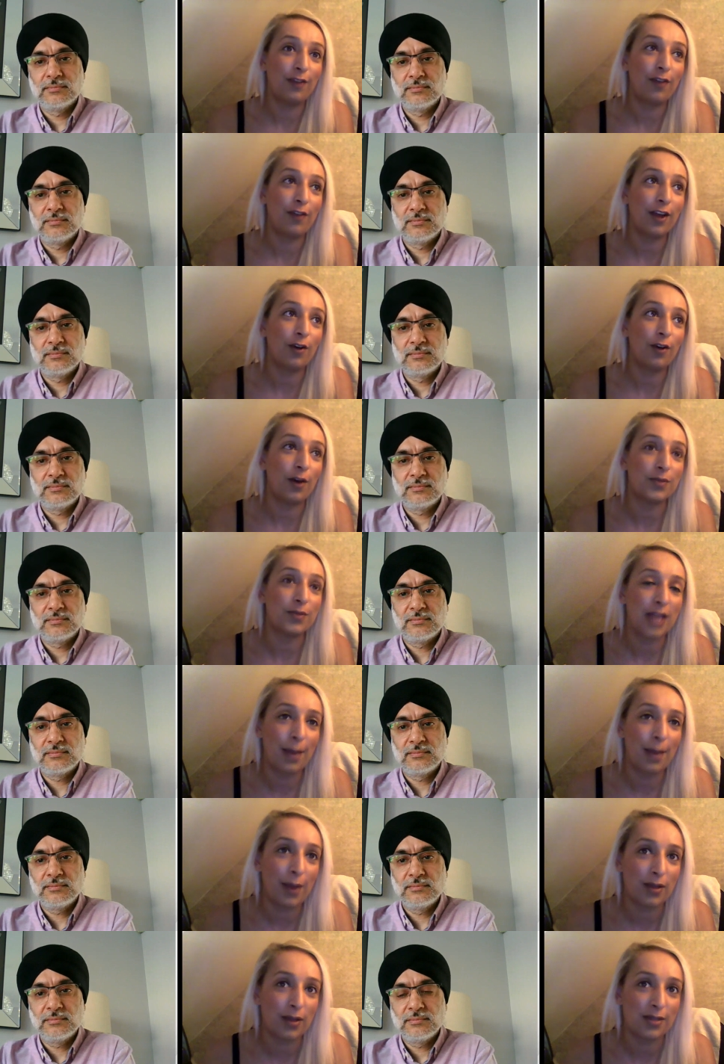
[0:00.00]
Speaker 1: if I got
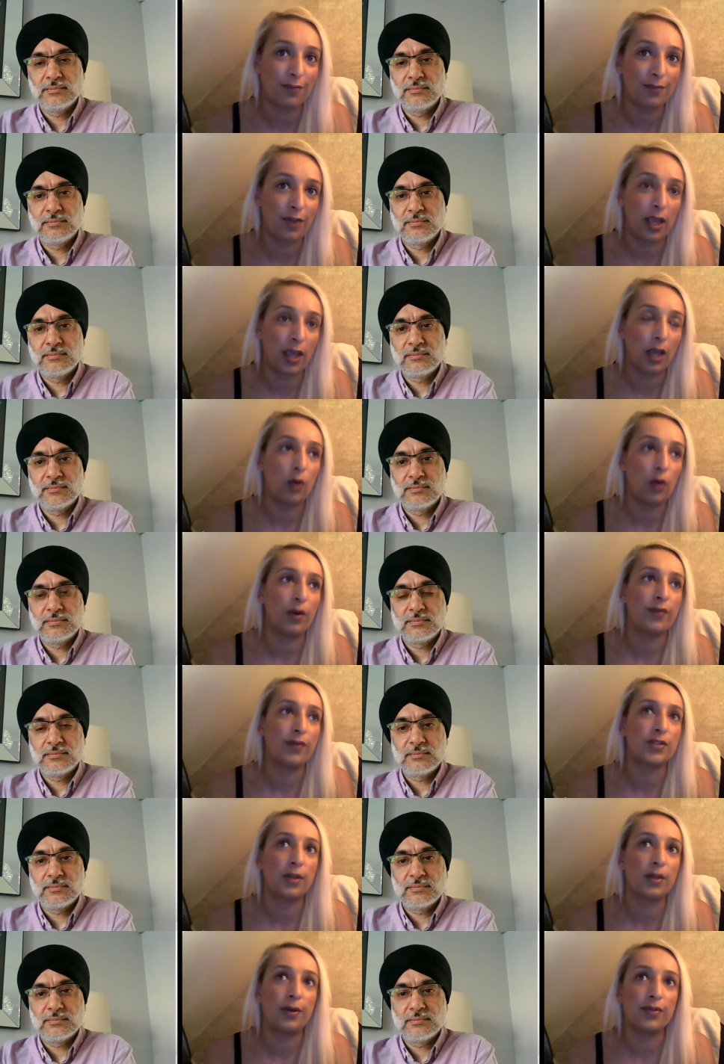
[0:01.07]
upset about something or
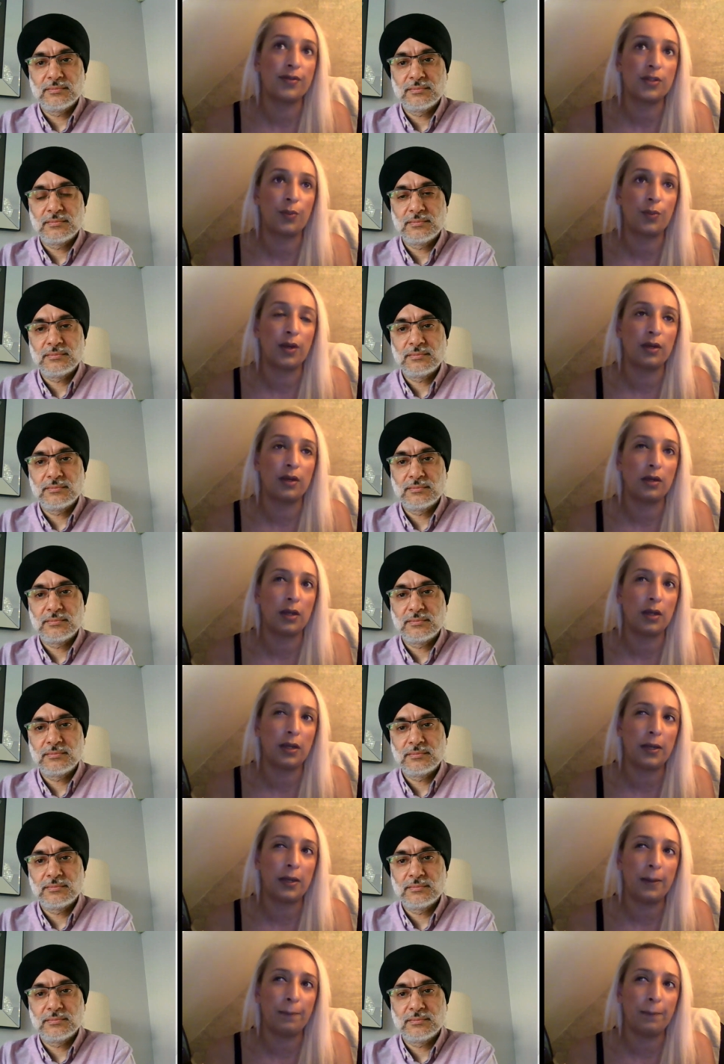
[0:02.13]
if so, if someone
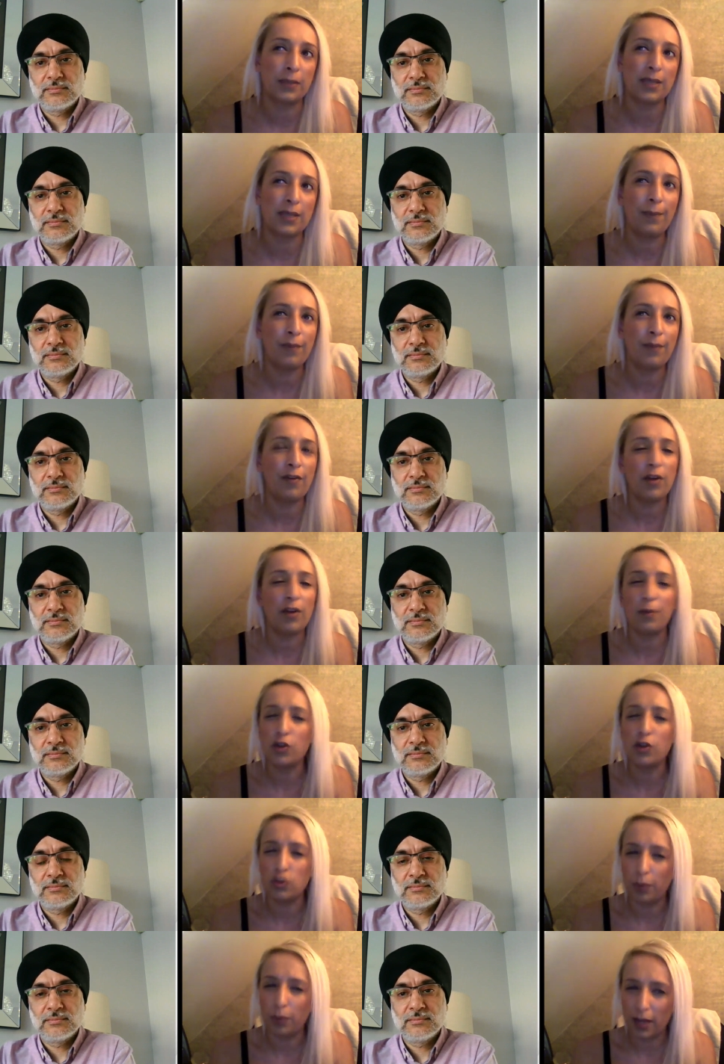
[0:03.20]
um because I'm a very
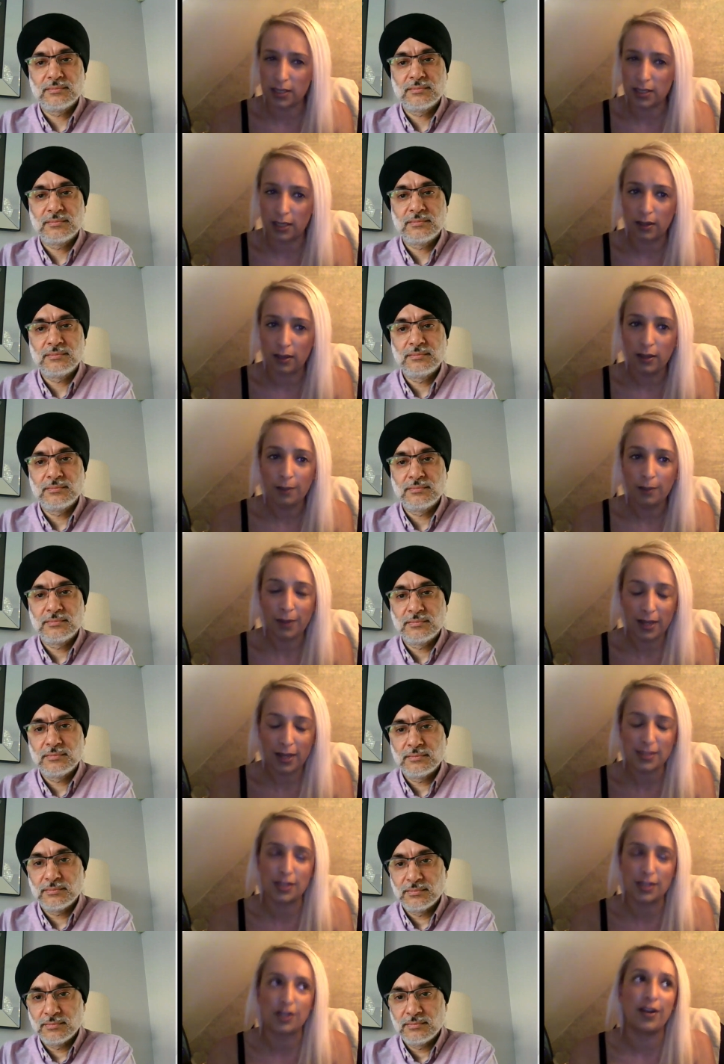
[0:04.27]
emotional person
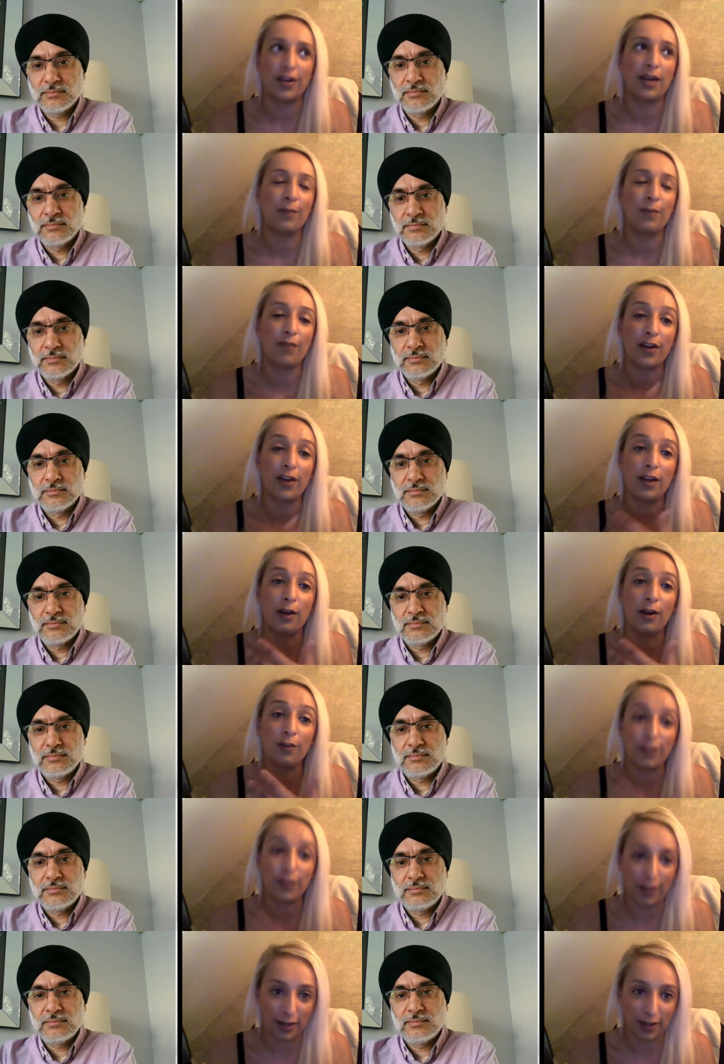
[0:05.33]
person sorry and I'm a very
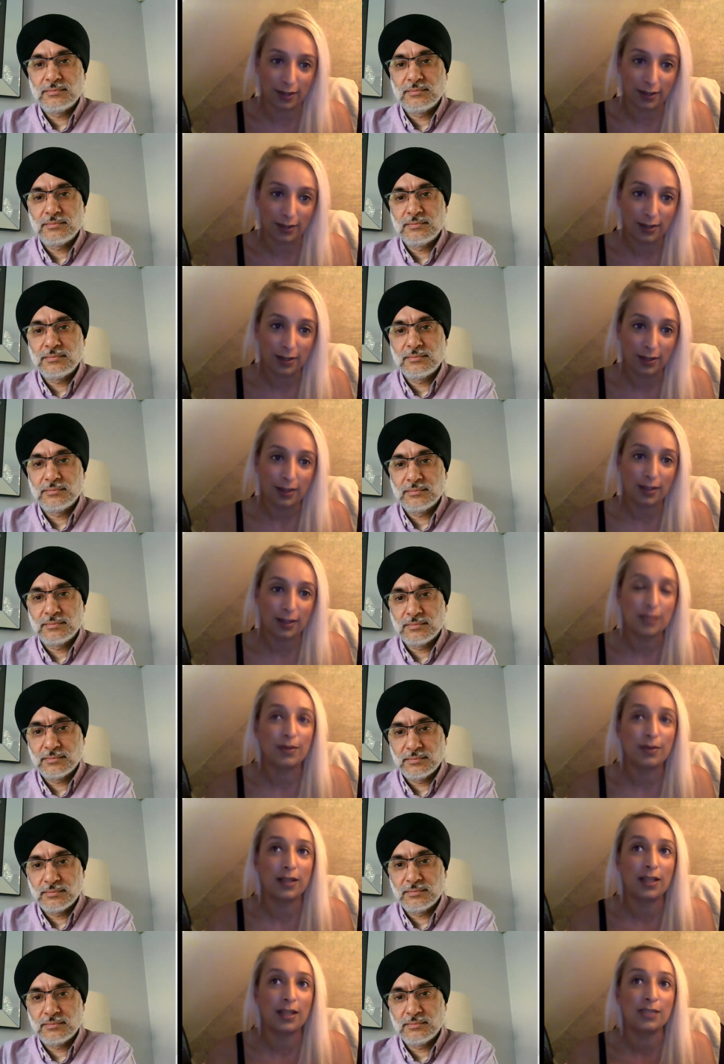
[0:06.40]
overthinker. That's
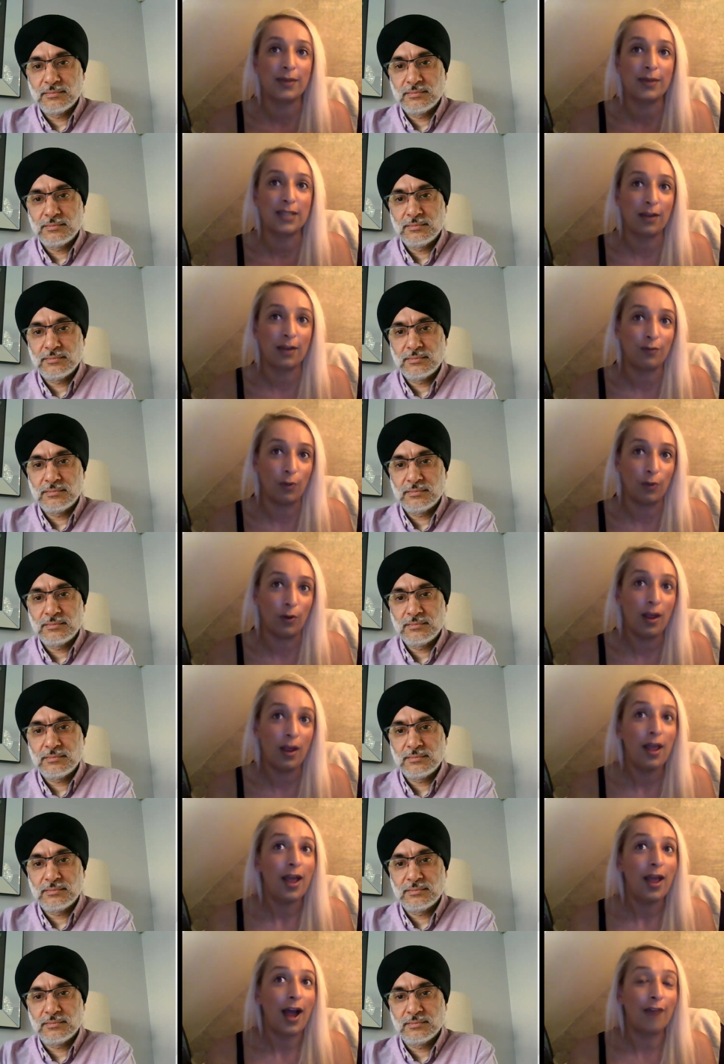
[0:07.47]
my that's my downfall.
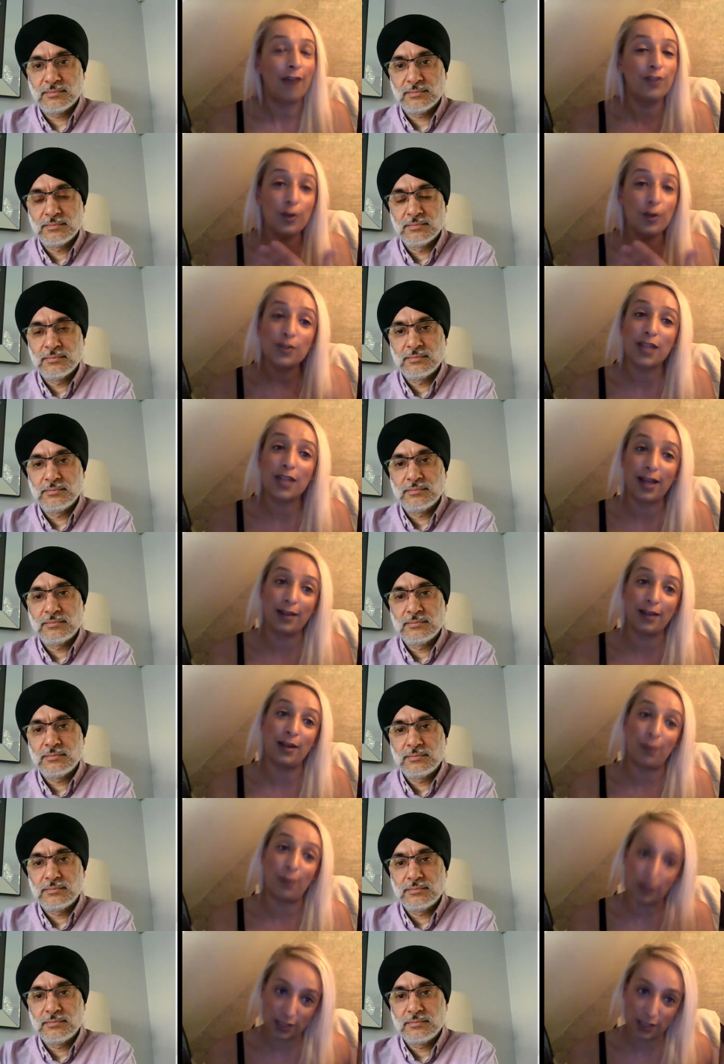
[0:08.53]
I've used that
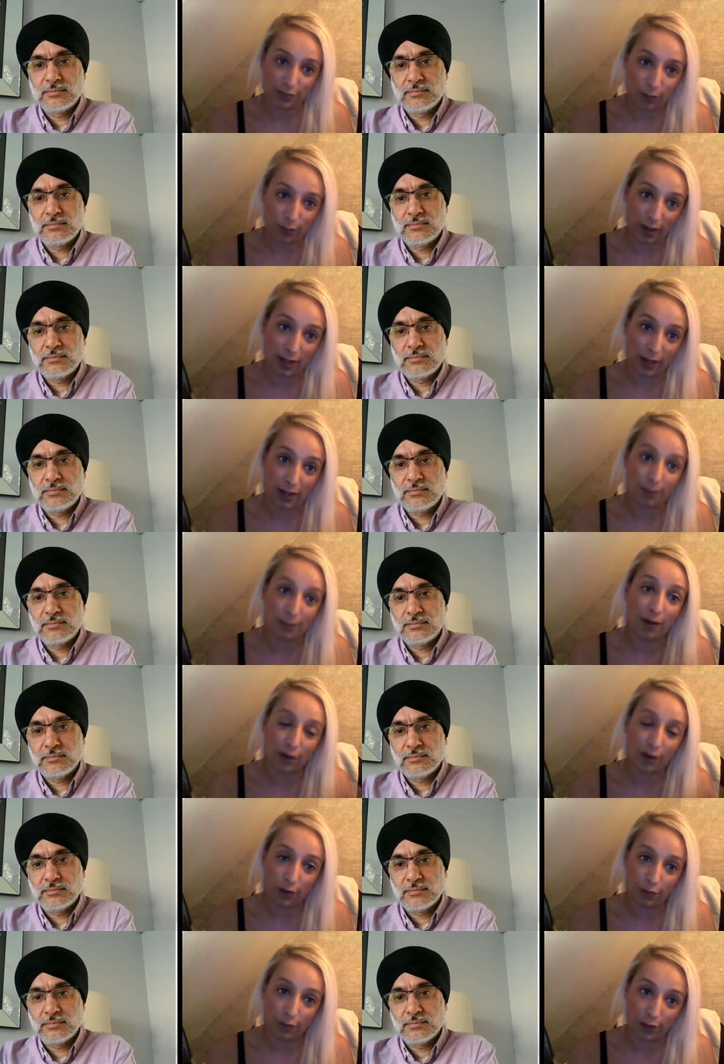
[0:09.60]
in a positive way in my
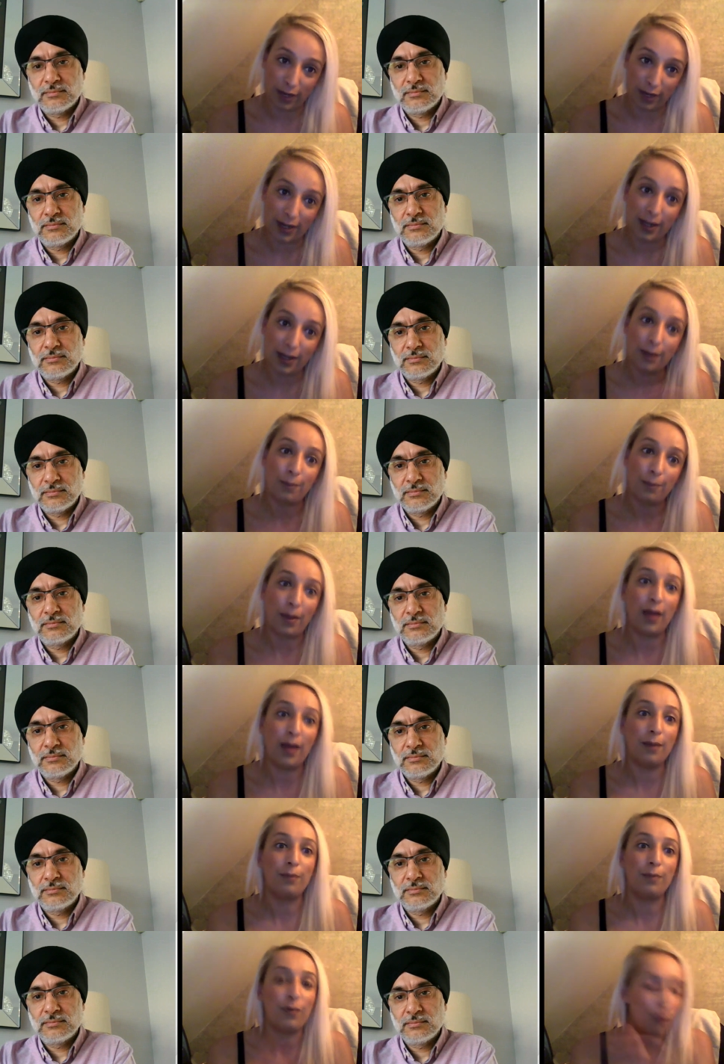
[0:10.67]
recovery,
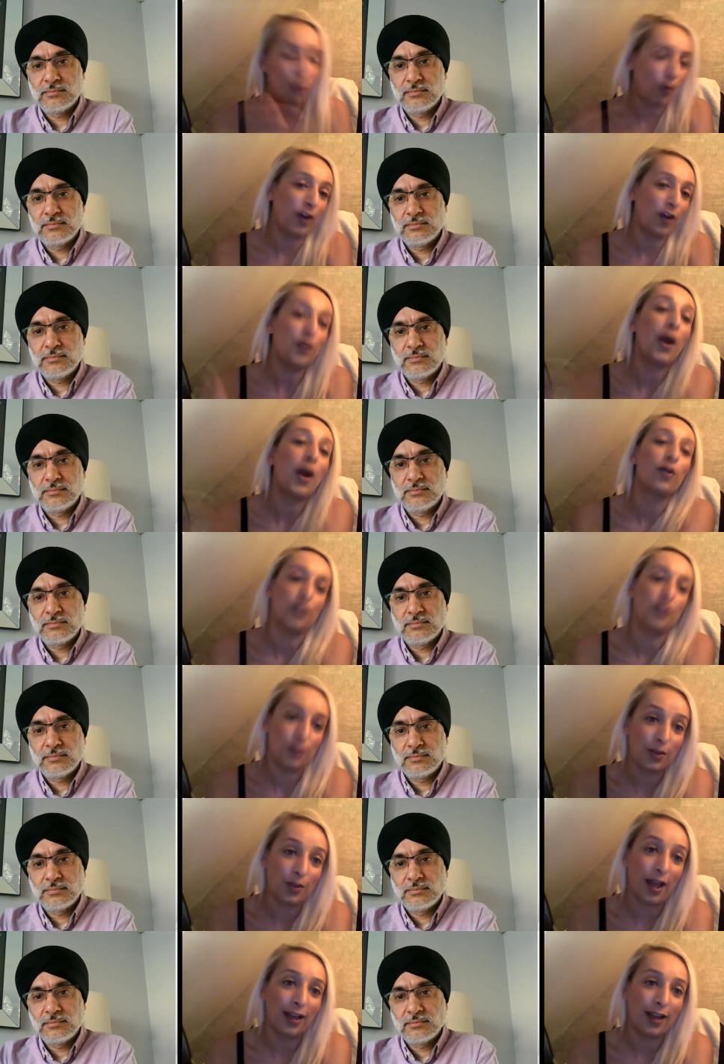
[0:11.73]
but before I knew how to
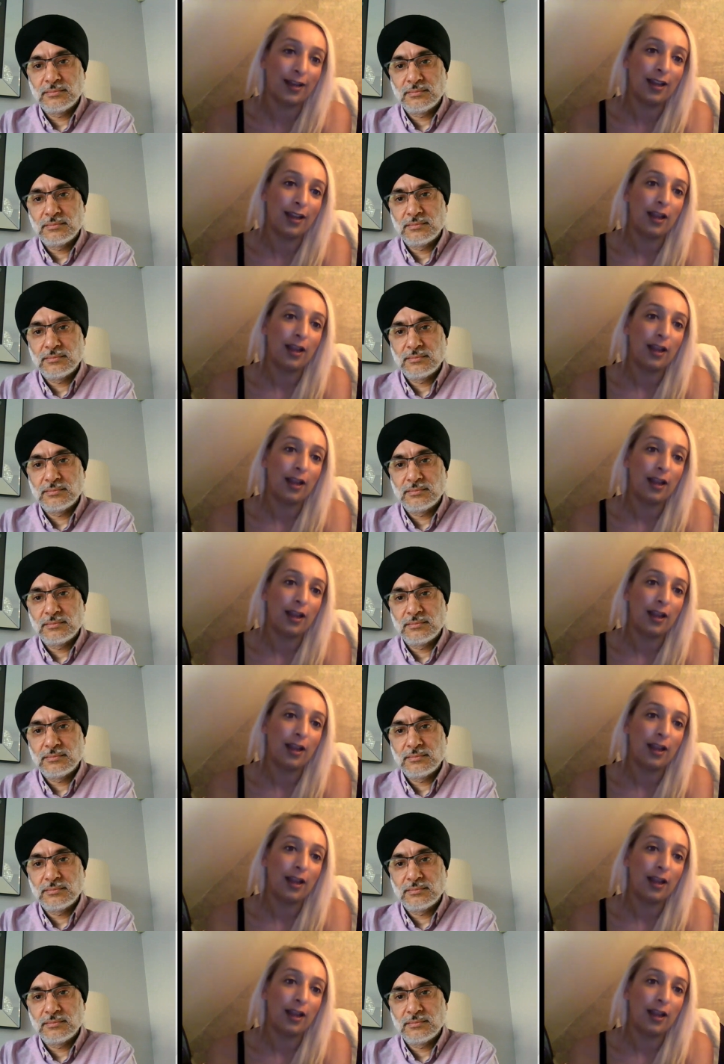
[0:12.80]
do that,